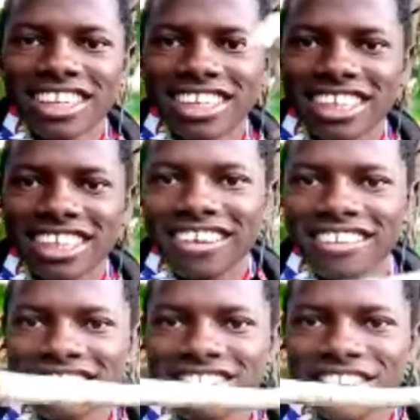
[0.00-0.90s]
this now.
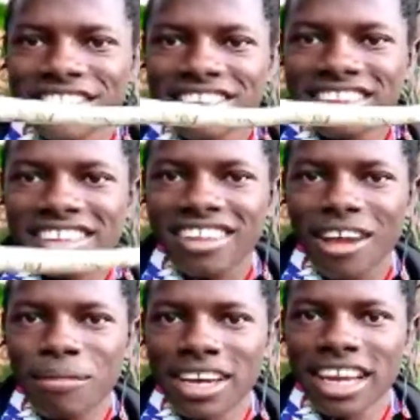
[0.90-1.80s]

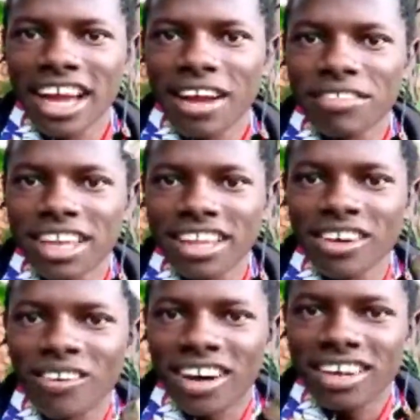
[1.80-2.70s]
But I have
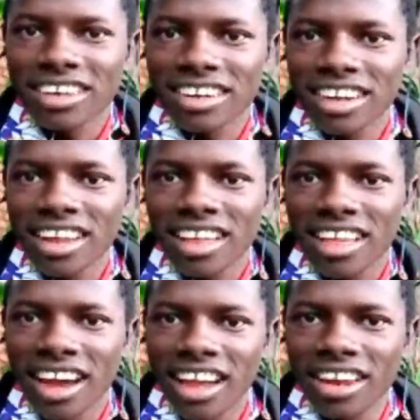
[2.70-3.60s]
another one.
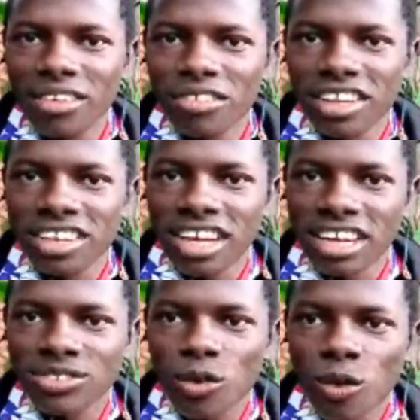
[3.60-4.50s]
I leave it
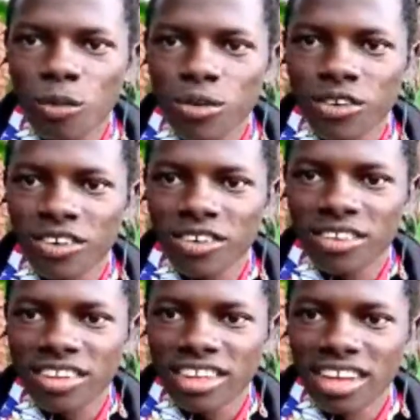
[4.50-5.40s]
at home, you know,
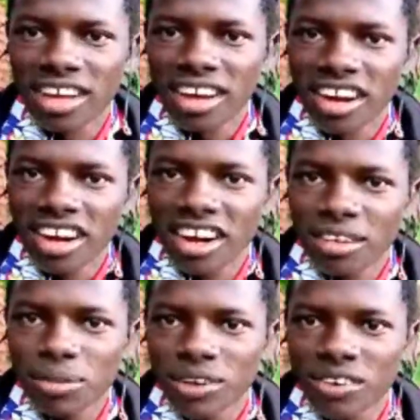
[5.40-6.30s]

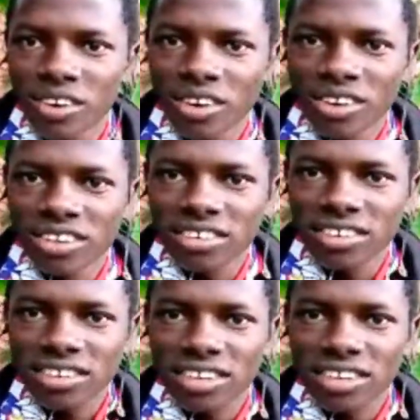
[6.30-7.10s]
because